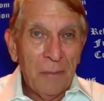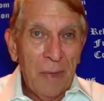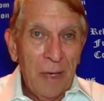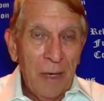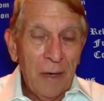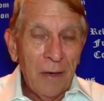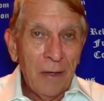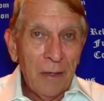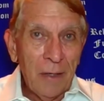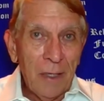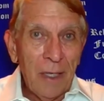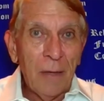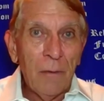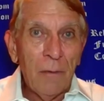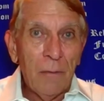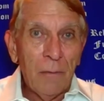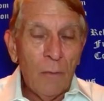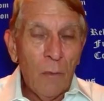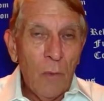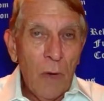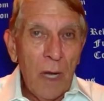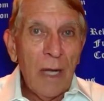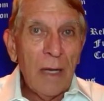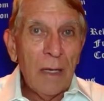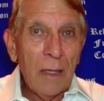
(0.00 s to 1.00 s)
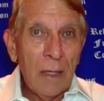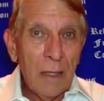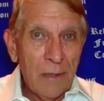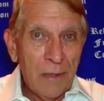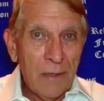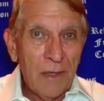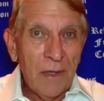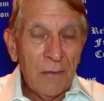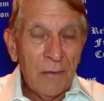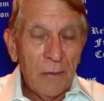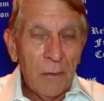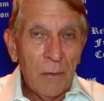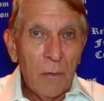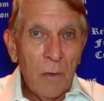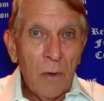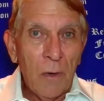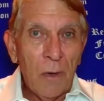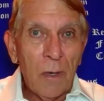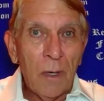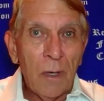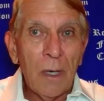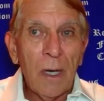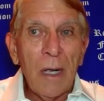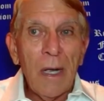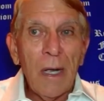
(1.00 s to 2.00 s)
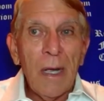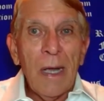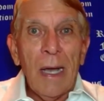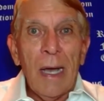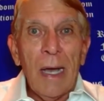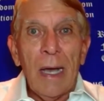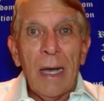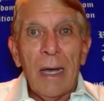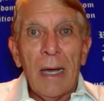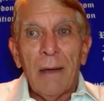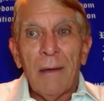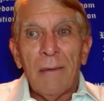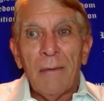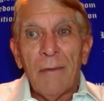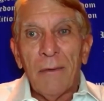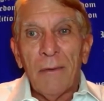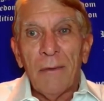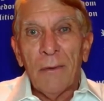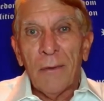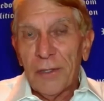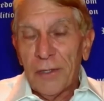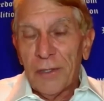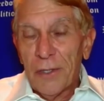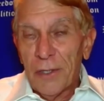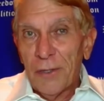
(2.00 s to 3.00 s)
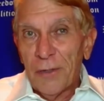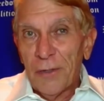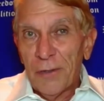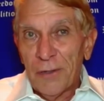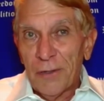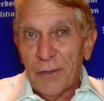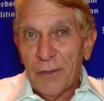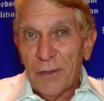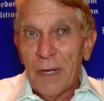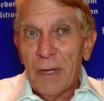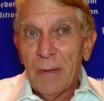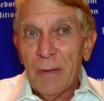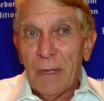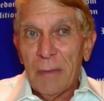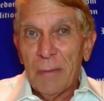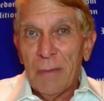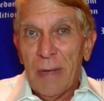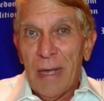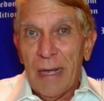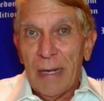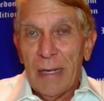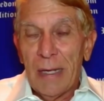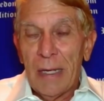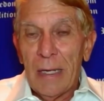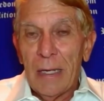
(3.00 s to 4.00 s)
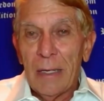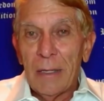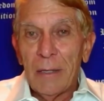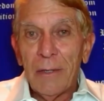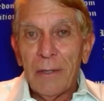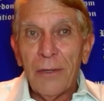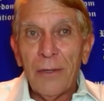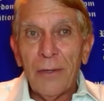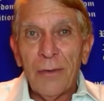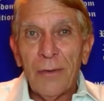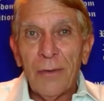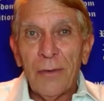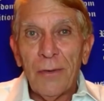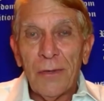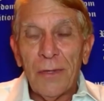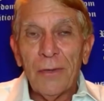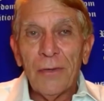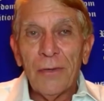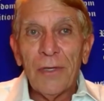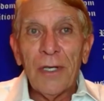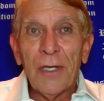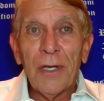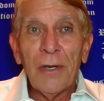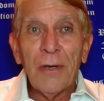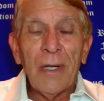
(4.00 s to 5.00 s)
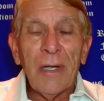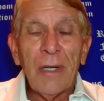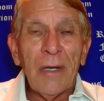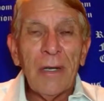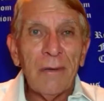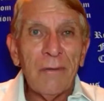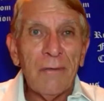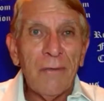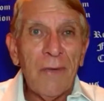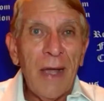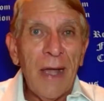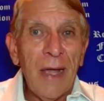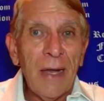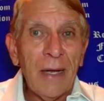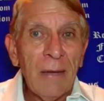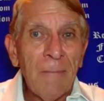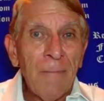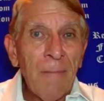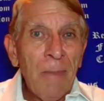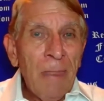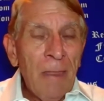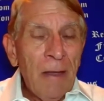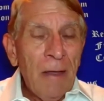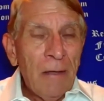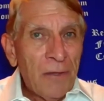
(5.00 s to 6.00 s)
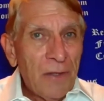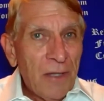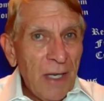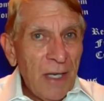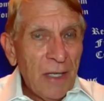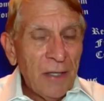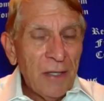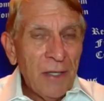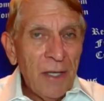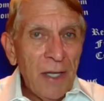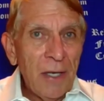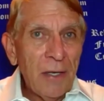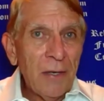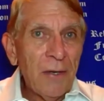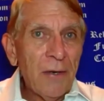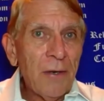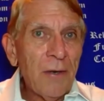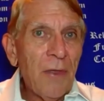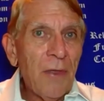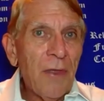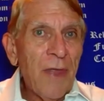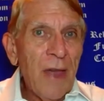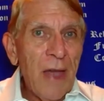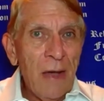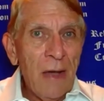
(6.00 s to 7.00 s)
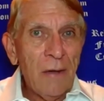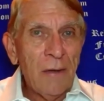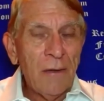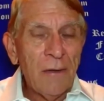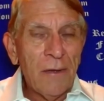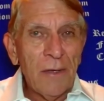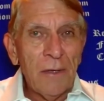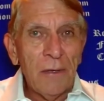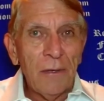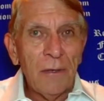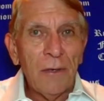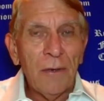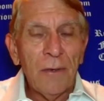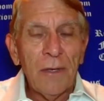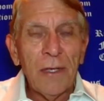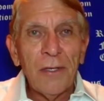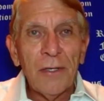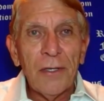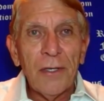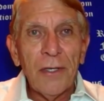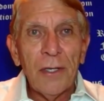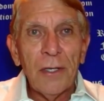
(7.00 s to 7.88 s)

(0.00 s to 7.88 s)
has apparently won the civil war. The Christians are streaming back into Syria. In fact, 600,000